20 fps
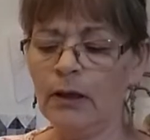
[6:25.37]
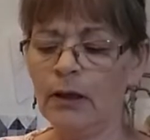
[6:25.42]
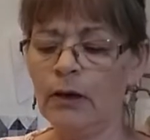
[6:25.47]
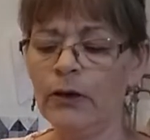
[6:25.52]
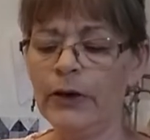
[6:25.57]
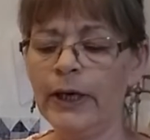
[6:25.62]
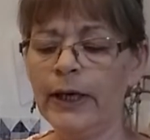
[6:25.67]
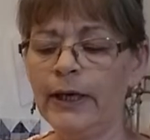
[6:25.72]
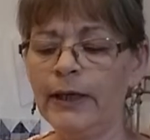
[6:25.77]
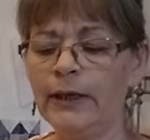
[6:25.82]

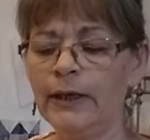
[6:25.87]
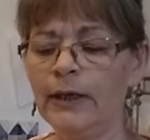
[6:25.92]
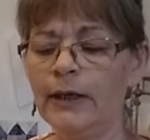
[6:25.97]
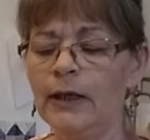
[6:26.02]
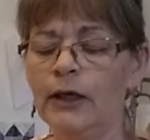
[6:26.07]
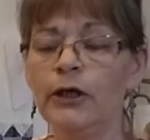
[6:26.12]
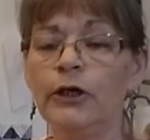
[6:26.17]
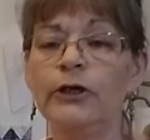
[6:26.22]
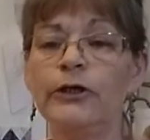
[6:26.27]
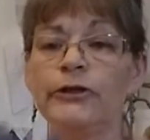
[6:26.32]
Okay,
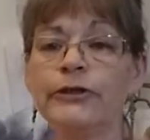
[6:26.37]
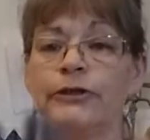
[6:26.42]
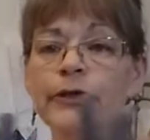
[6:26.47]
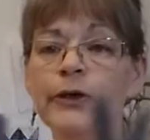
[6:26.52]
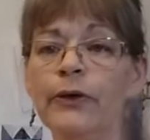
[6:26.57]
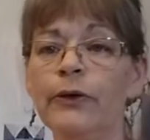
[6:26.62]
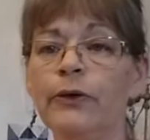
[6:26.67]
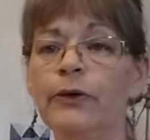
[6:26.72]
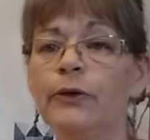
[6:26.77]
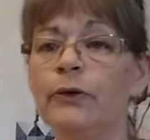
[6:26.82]

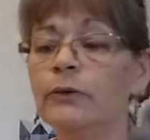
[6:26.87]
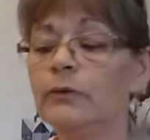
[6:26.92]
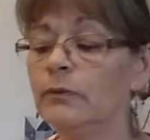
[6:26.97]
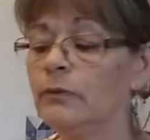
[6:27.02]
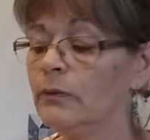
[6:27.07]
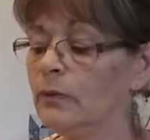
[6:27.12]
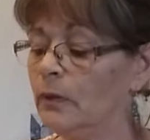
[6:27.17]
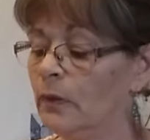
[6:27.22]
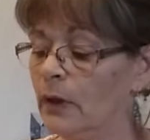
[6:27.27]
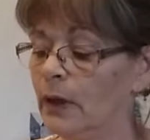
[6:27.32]
so
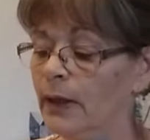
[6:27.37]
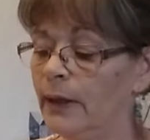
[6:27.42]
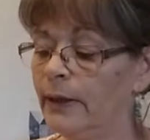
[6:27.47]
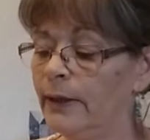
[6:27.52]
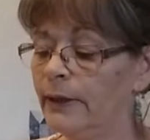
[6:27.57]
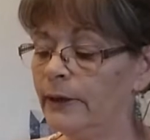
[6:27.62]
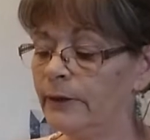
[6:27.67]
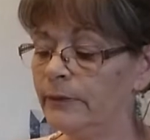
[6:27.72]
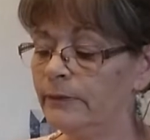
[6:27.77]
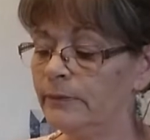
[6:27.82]

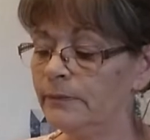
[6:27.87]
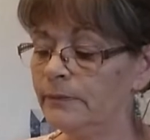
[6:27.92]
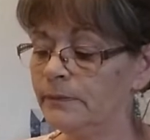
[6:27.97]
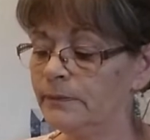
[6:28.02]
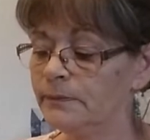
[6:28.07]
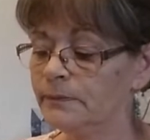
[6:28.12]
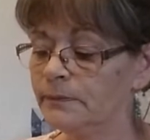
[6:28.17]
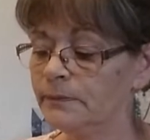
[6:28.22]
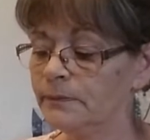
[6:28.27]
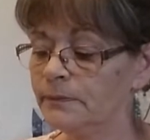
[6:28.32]

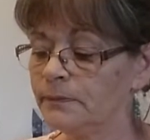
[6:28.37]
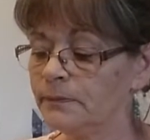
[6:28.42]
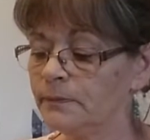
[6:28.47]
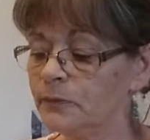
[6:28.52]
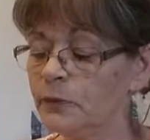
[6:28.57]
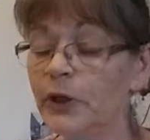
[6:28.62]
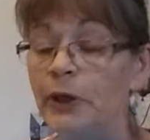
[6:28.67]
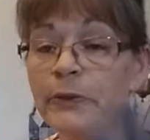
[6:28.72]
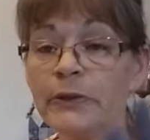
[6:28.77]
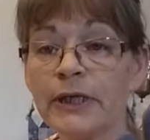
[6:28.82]

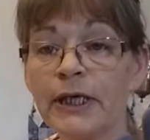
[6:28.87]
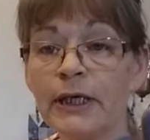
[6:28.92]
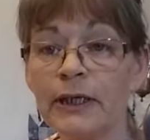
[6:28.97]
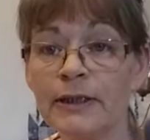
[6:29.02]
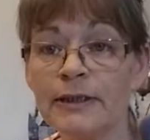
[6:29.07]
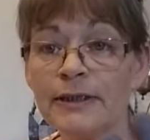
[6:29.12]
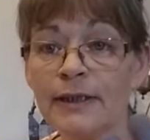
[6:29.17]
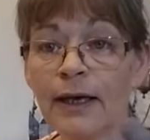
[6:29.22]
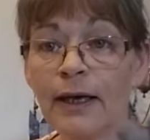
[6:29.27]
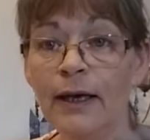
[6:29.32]
what I was going to
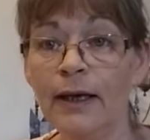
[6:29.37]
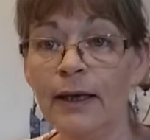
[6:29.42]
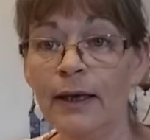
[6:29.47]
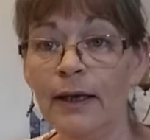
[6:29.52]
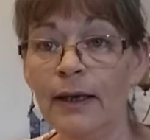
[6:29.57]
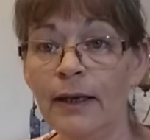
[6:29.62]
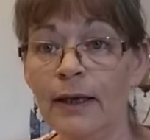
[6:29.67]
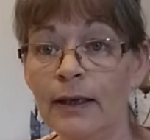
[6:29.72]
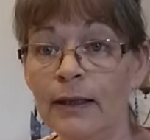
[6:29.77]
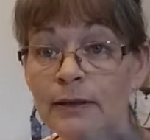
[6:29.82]

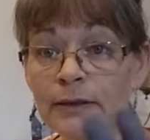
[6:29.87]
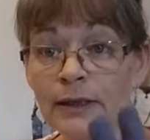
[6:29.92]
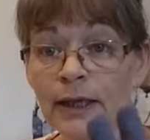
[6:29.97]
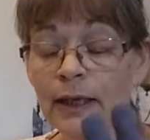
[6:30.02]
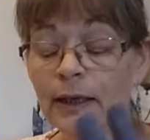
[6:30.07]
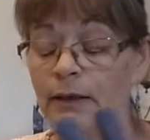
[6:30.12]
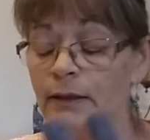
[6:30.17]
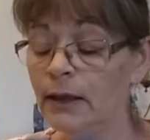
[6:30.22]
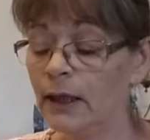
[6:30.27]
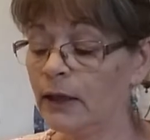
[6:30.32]
say, so
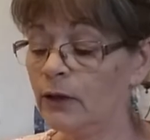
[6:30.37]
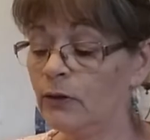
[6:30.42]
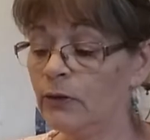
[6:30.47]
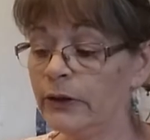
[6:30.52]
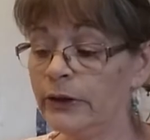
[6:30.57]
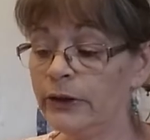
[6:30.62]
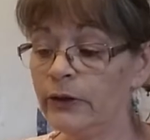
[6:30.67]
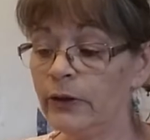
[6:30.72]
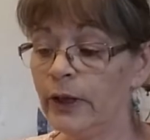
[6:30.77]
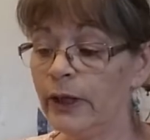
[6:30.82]
not
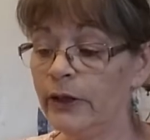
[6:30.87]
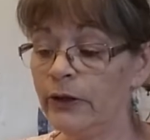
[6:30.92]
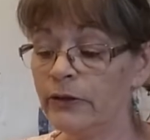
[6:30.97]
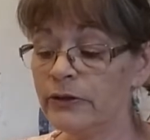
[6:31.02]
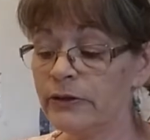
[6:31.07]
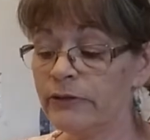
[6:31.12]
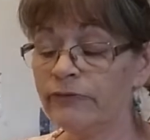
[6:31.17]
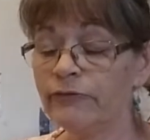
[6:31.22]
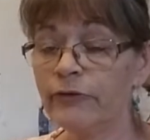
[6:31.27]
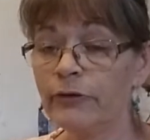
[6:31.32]
only do I
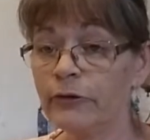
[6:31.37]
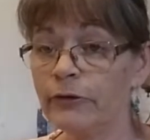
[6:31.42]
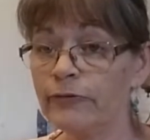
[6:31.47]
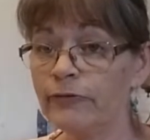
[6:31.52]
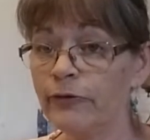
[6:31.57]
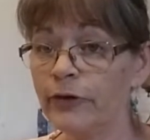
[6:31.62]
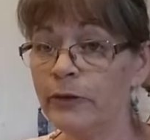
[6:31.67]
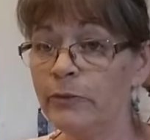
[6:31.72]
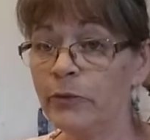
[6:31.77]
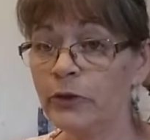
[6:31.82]
use them for
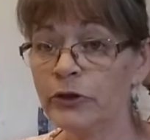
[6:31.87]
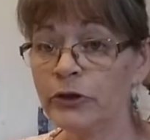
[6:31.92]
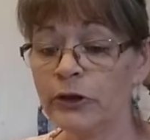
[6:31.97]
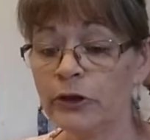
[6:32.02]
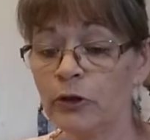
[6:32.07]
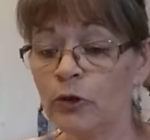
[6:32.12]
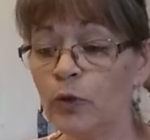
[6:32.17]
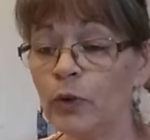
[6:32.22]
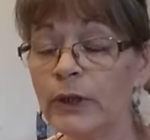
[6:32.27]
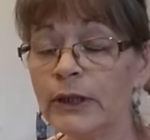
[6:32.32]
free
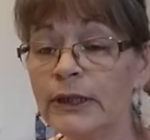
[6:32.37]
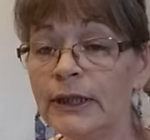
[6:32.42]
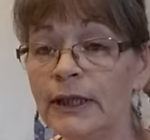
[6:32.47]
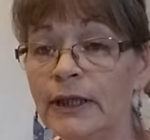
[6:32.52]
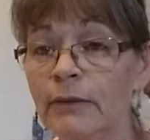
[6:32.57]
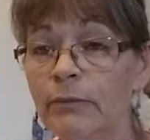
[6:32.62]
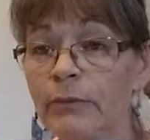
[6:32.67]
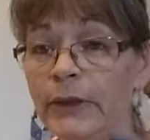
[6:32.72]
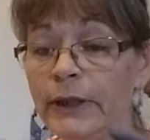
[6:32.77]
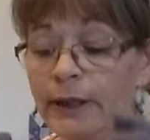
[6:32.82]
motion
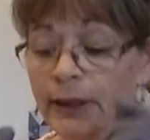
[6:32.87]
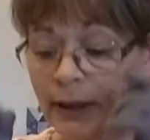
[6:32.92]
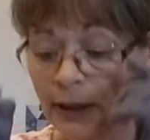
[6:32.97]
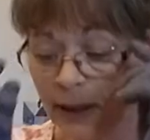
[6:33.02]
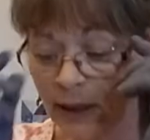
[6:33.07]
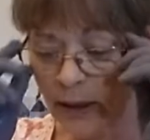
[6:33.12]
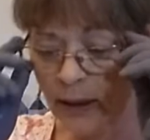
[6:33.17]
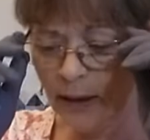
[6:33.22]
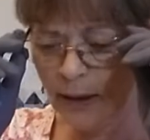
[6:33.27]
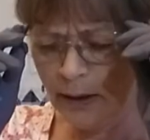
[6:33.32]
quilting, but
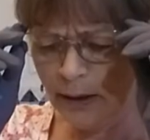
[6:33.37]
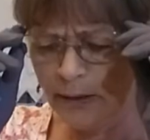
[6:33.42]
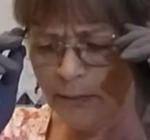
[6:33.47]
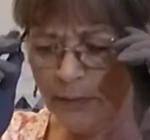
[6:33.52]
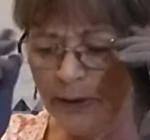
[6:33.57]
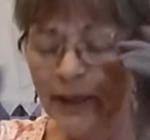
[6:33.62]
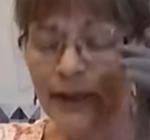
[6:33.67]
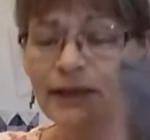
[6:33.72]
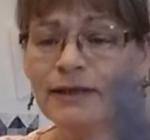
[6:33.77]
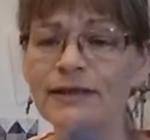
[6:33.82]

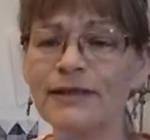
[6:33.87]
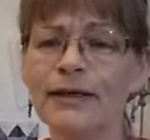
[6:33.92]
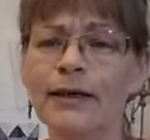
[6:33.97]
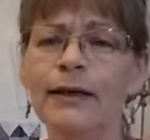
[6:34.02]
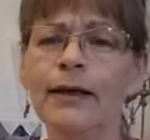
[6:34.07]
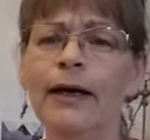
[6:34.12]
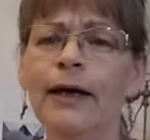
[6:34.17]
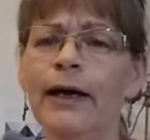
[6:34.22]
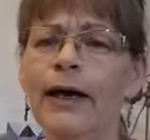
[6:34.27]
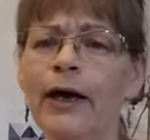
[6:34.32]
because
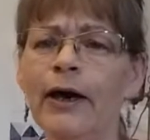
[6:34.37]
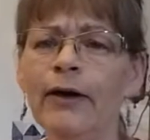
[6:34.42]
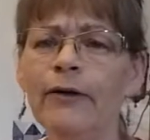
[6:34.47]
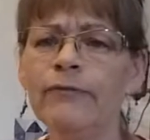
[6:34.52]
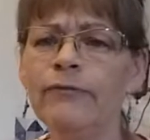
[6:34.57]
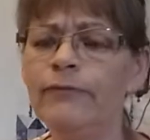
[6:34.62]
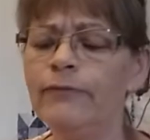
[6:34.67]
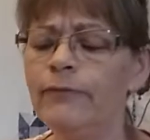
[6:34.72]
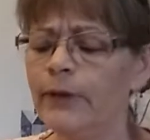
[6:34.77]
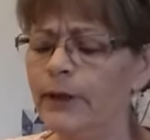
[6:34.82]
I
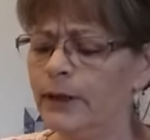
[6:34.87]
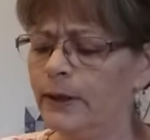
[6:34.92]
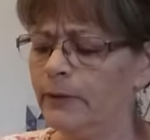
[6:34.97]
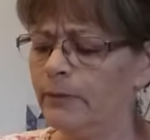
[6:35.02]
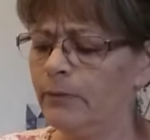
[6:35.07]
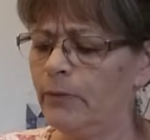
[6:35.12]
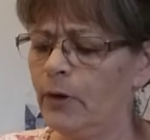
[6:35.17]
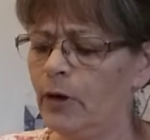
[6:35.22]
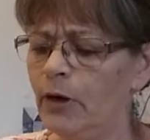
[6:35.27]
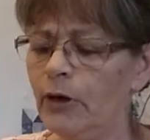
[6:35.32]
have
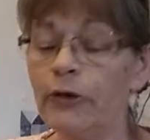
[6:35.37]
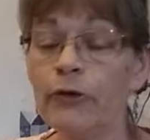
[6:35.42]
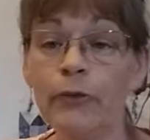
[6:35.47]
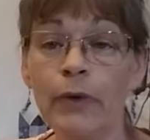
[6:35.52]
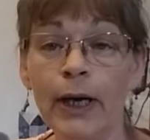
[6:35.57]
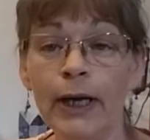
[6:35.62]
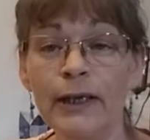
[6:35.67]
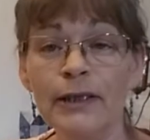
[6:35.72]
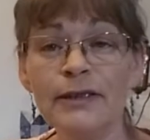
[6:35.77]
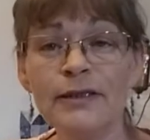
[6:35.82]

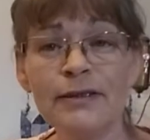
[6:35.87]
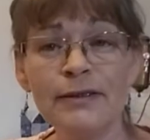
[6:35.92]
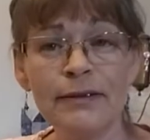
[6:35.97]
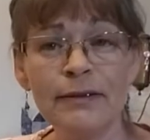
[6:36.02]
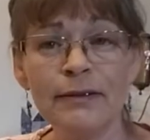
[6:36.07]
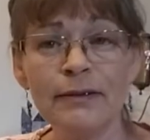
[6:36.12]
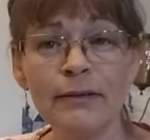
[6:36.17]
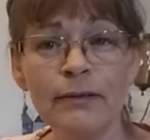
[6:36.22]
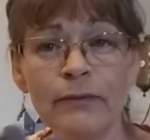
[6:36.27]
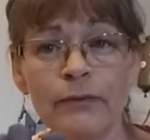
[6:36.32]
arthritis
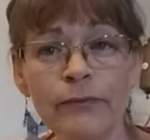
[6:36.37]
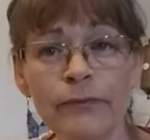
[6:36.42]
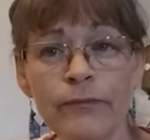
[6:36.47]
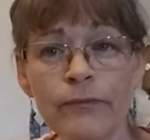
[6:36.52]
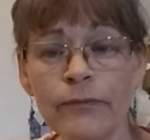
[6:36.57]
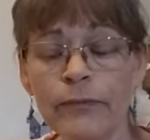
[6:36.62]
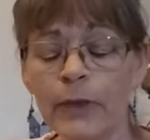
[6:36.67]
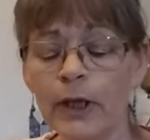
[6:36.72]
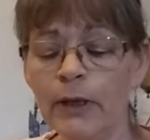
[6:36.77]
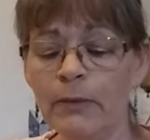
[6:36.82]

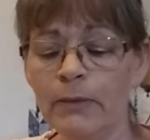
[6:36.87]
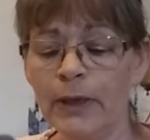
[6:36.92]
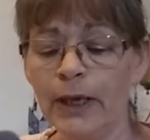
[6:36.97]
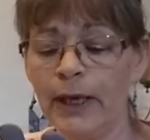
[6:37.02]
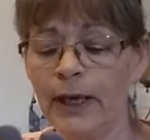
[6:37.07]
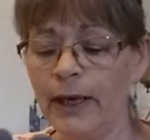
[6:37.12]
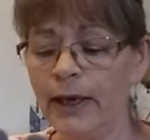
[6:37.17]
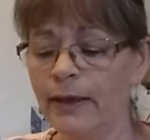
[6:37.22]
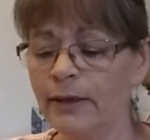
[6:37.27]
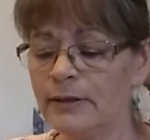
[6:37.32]
in my
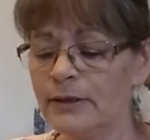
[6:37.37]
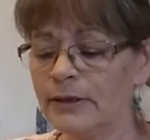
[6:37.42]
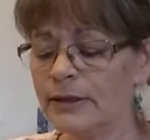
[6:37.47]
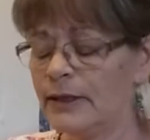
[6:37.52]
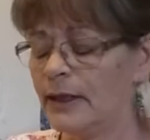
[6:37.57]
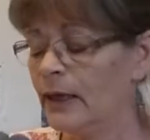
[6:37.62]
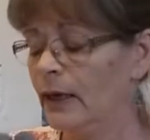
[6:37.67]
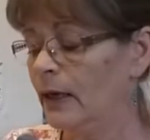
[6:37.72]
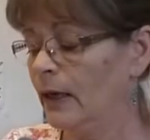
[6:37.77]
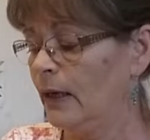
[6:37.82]
hands,
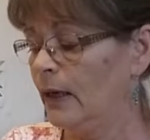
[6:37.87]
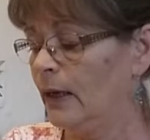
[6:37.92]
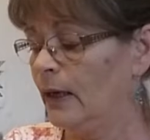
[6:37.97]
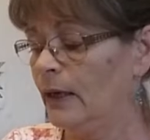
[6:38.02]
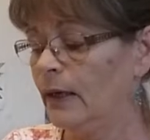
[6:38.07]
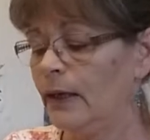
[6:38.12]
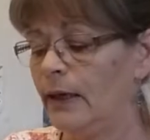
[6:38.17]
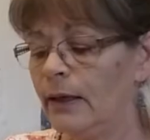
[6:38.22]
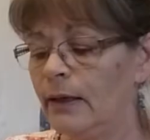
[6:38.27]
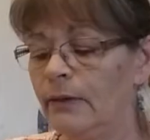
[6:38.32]

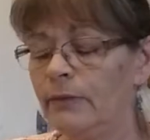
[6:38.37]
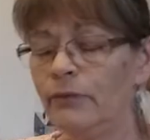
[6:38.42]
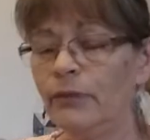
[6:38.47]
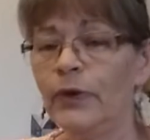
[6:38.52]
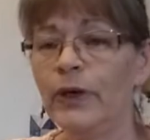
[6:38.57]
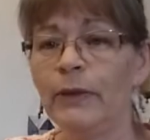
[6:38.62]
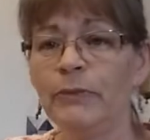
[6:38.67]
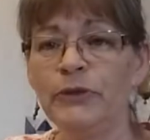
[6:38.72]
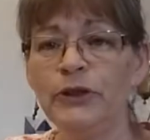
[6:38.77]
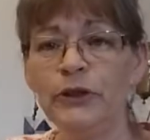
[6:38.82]

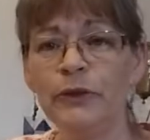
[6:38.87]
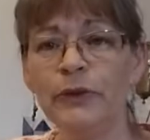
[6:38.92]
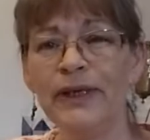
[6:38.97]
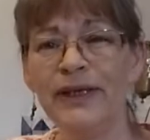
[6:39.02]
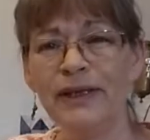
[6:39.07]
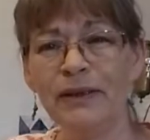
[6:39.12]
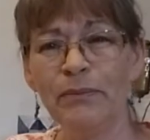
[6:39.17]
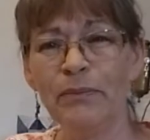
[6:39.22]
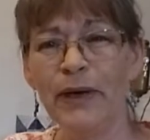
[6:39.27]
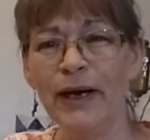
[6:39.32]
when I'm
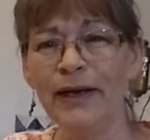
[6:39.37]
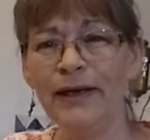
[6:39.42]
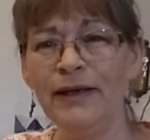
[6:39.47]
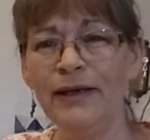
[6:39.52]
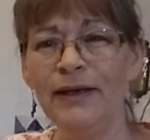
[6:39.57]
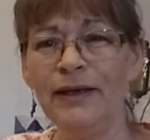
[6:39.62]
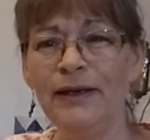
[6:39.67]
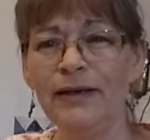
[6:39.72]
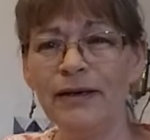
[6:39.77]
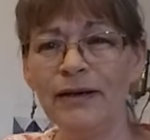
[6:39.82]
doing the
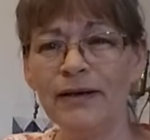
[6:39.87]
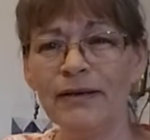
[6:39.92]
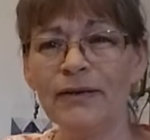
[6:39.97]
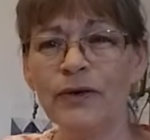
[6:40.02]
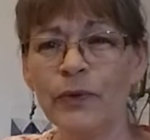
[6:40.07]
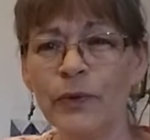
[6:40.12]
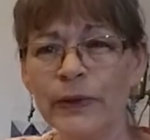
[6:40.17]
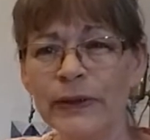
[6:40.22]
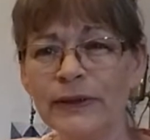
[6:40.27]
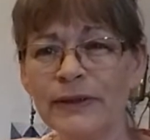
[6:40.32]
binding on
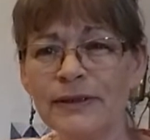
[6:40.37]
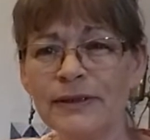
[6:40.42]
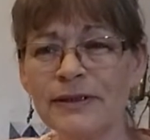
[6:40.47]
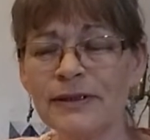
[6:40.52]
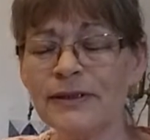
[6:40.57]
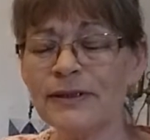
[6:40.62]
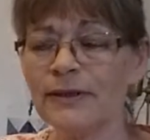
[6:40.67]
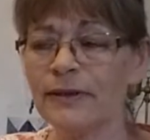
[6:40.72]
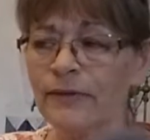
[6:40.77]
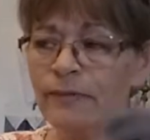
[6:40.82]

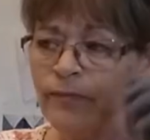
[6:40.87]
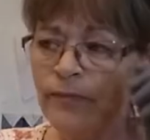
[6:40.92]
quilts,